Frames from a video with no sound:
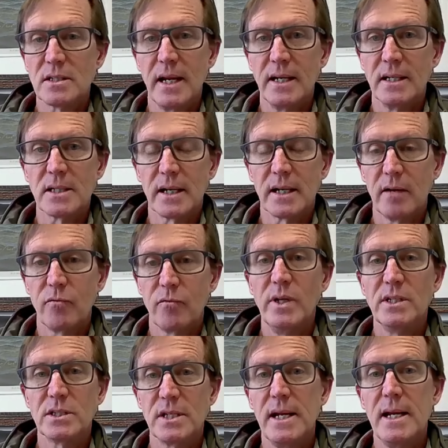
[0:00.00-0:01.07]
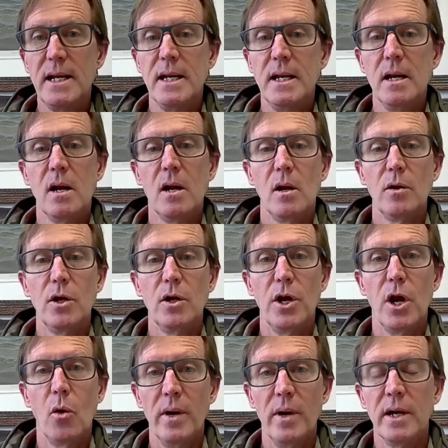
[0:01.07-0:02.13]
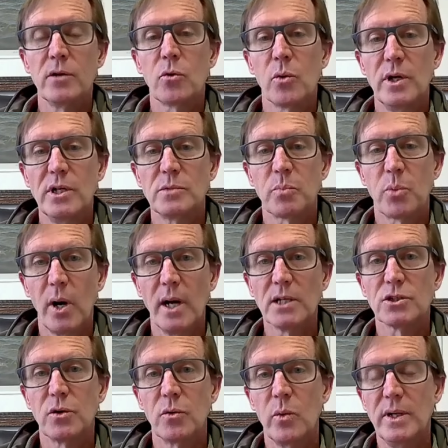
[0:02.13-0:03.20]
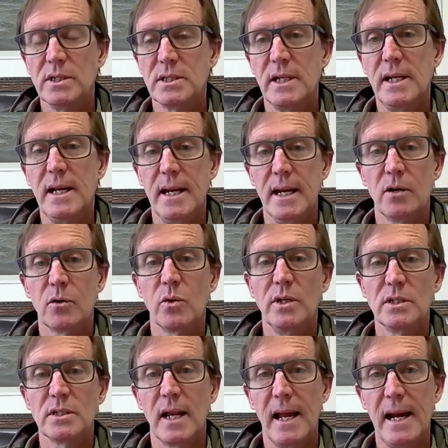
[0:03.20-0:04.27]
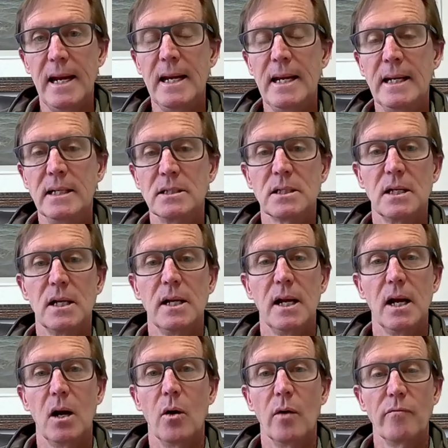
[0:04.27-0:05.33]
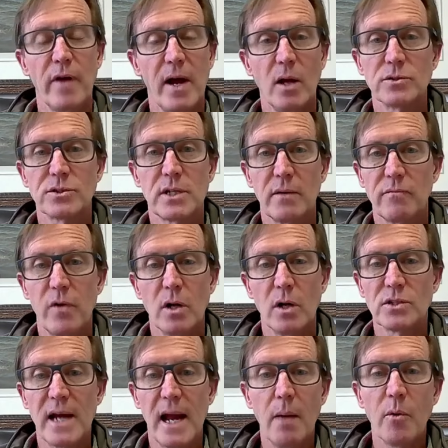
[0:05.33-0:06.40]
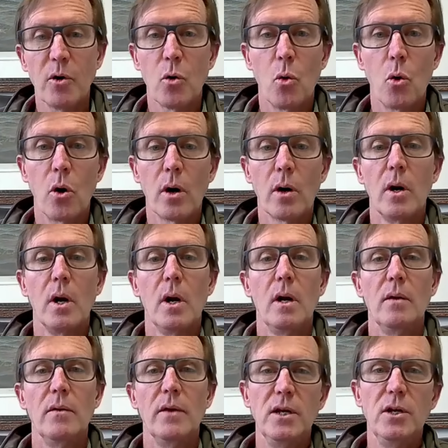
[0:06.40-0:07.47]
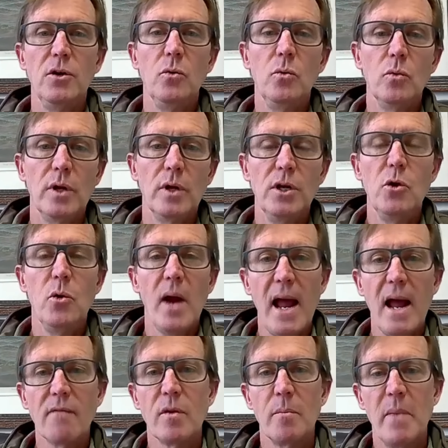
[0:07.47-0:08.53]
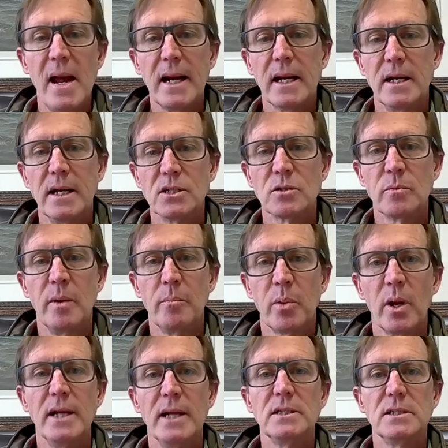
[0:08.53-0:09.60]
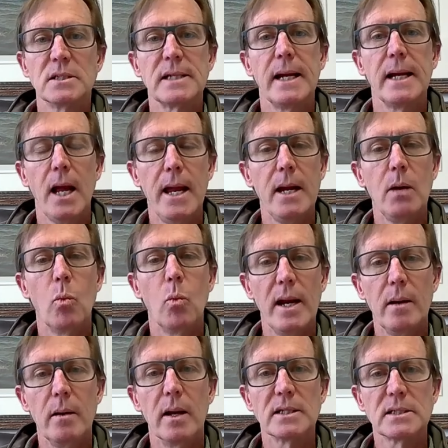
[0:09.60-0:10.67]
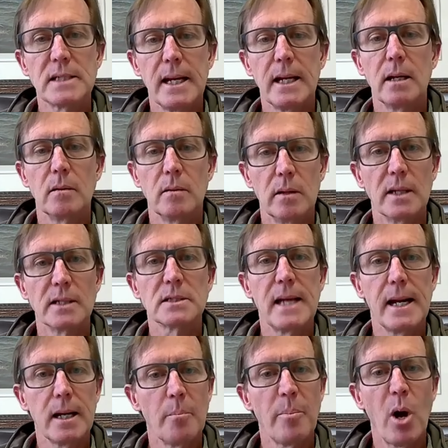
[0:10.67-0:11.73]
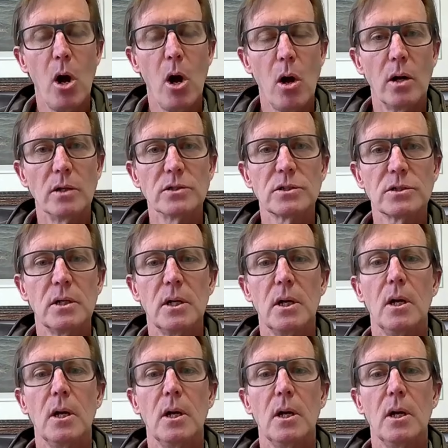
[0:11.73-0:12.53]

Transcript: things like if we see, an increased pressure, we see increased landings on false albacore, then you have the mechanism in place to say, hey, wait, let's take a pause